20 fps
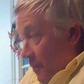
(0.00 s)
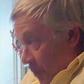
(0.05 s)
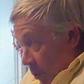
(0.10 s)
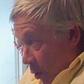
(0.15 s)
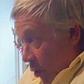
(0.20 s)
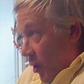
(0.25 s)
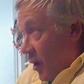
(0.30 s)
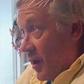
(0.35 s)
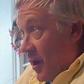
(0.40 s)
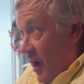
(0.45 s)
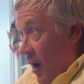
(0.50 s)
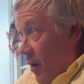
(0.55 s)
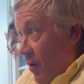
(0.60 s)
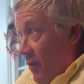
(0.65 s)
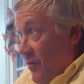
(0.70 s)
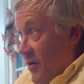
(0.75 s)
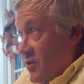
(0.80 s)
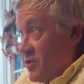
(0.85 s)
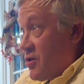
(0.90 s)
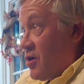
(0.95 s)
Pull the car
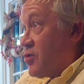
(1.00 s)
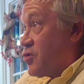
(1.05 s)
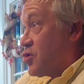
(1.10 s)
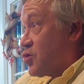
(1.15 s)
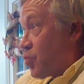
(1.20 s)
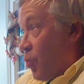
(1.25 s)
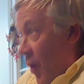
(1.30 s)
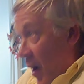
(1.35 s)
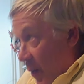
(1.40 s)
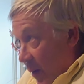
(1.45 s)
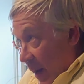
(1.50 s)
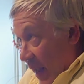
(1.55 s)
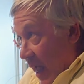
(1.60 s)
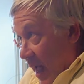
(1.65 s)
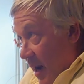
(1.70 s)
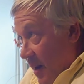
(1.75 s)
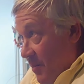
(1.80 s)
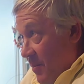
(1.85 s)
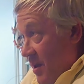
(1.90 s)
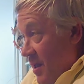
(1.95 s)
over. And I started swearing
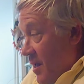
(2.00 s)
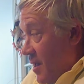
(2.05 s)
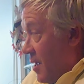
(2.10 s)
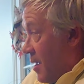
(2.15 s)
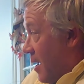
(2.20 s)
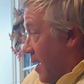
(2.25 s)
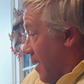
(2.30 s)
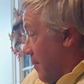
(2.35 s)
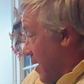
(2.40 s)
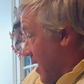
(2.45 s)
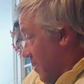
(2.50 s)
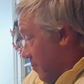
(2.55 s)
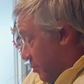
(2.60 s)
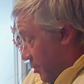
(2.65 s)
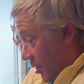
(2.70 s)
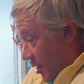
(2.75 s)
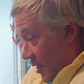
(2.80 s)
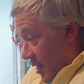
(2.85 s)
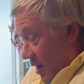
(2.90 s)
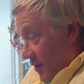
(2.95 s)
at him. I made him
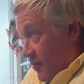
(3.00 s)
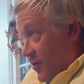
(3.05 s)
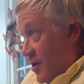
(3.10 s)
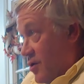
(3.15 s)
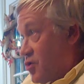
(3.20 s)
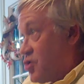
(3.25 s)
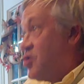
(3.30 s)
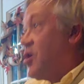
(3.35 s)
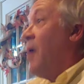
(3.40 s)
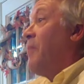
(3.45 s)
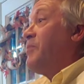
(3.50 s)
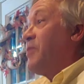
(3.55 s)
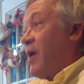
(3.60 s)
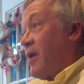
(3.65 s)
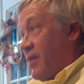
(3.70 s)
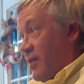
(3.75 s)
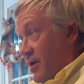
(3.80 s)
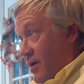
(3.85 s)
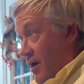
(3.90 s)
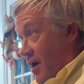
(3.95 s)
pull the car over, and I jumped out
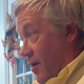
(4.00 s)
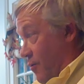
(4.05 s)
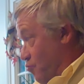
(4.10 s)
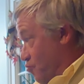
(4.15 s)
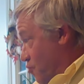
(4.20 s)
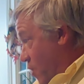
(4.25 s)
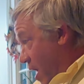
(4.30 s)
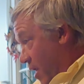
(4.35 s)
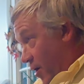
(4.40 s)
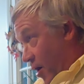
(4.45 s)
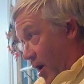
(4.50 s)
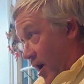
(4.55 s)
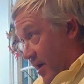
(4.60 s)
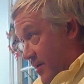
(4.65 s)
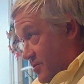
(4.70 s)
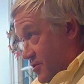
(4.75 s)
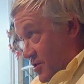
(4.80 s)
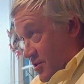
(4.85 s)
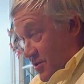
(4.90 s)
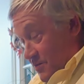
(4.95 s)
of the car red
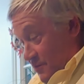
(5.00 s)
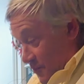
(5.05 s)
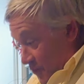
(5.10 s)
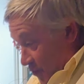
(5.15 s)
hot, just